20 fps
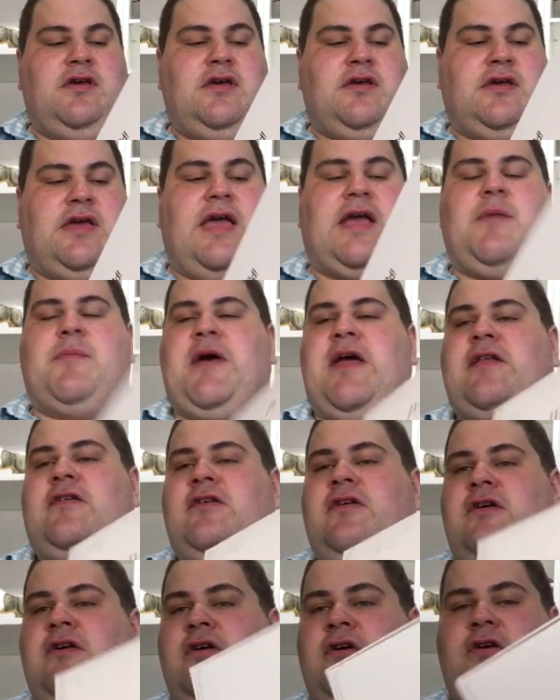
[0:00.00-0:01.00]
gigabyte.
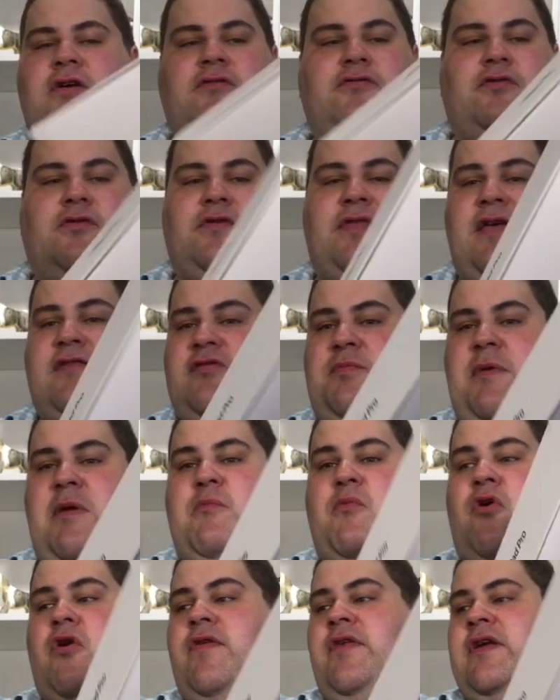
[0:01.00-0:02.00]
So this will be
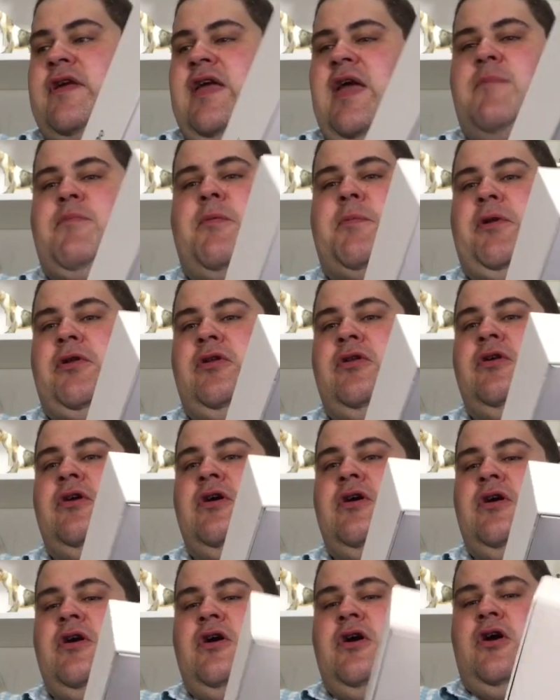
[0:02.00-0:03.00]
more than capable
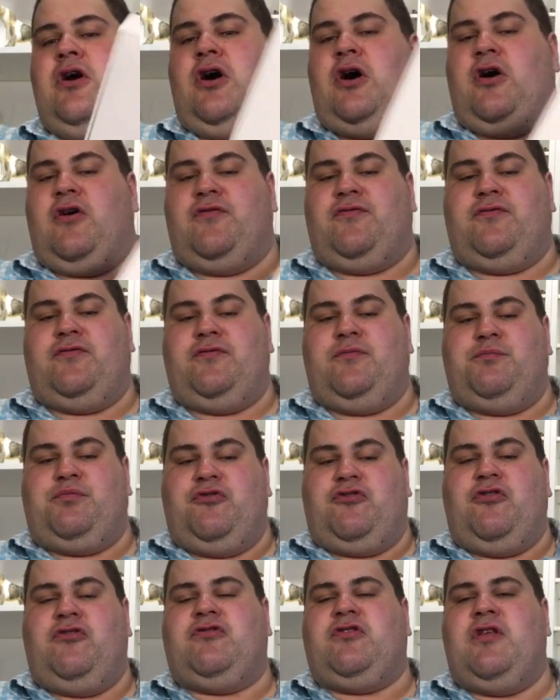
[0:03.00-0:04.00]
of
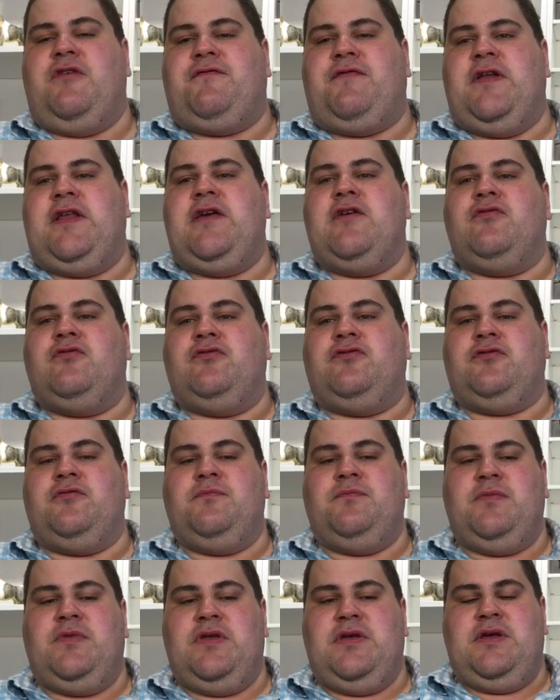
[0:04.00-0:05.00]
producing the videos.
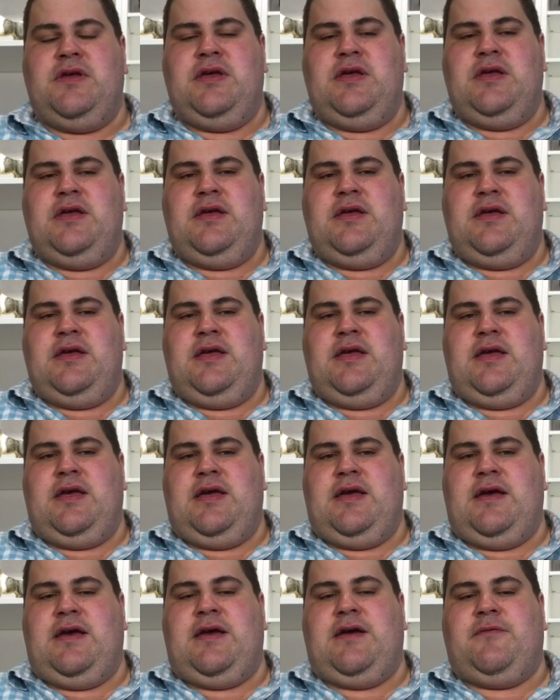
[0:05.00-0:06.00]

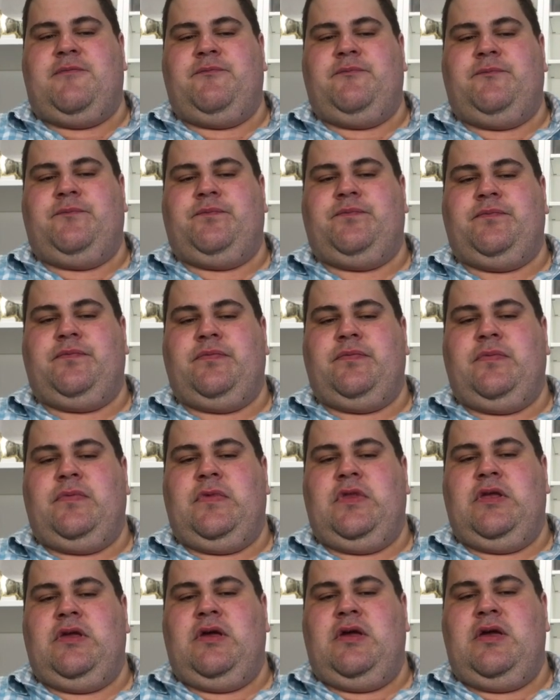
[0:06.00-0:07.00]
Uh,
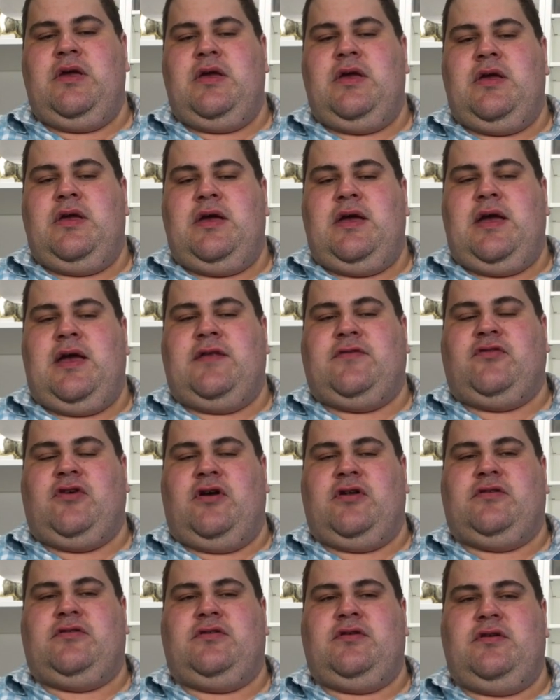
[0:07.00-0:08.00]
it's
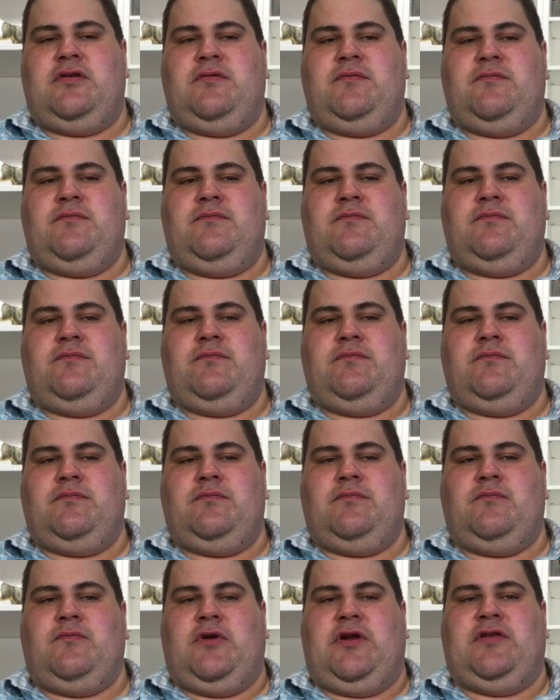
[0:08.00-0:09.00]
got,
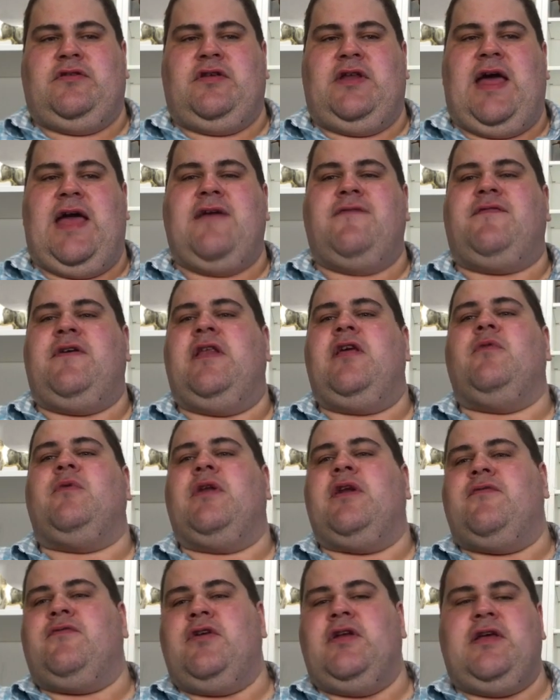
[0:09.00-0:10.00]
what is it, iFideo,
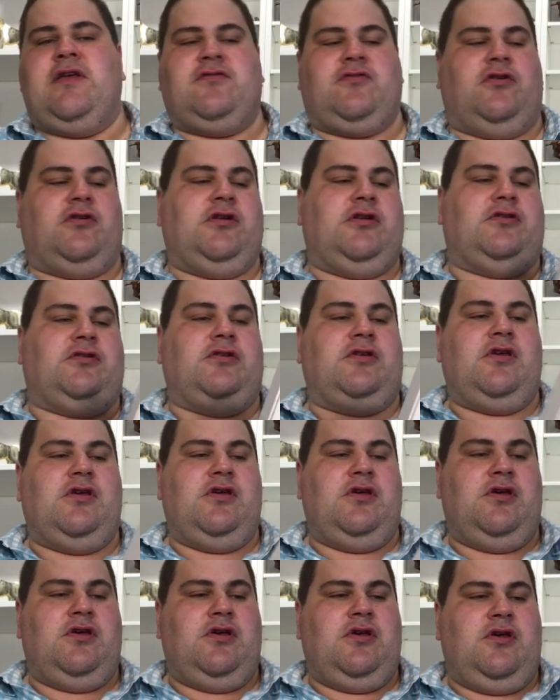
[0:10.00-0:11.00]
whatever it is on it.
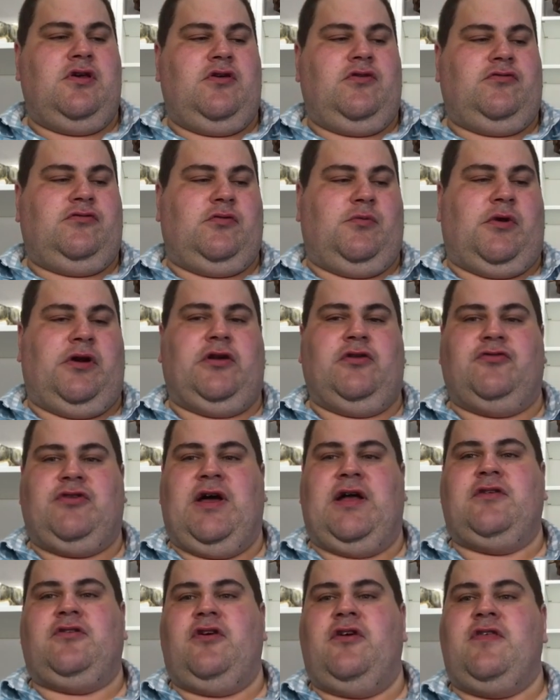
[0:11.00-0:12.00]
So what I'll try
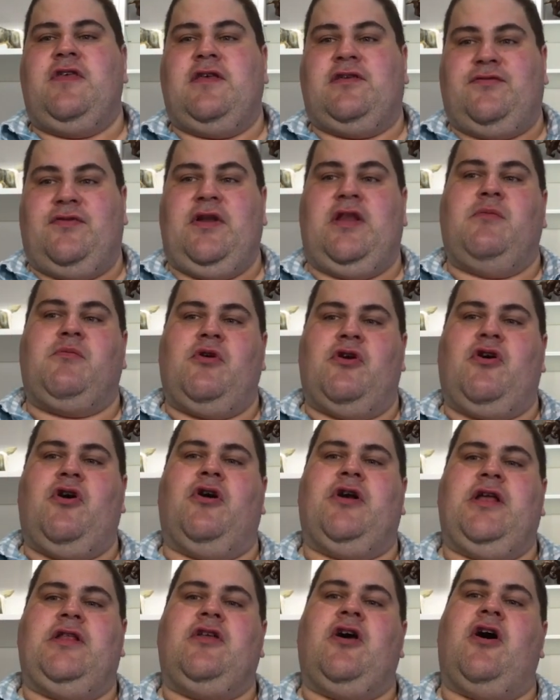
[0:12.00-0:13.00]
and do, this video I'm
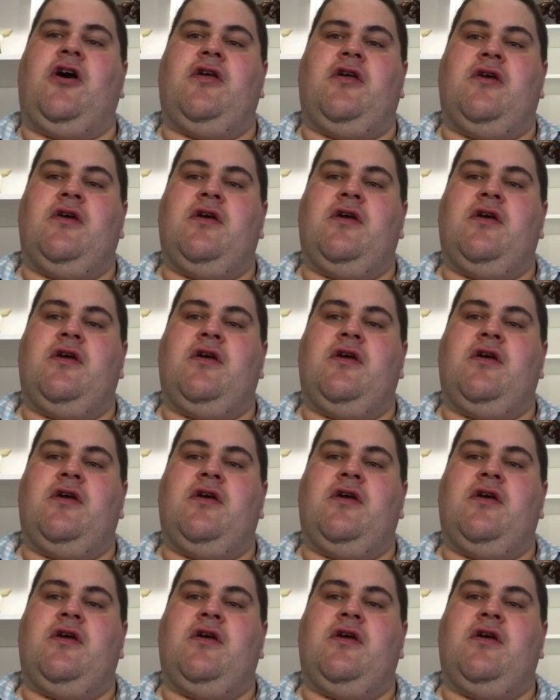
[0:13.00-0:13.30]
recording now,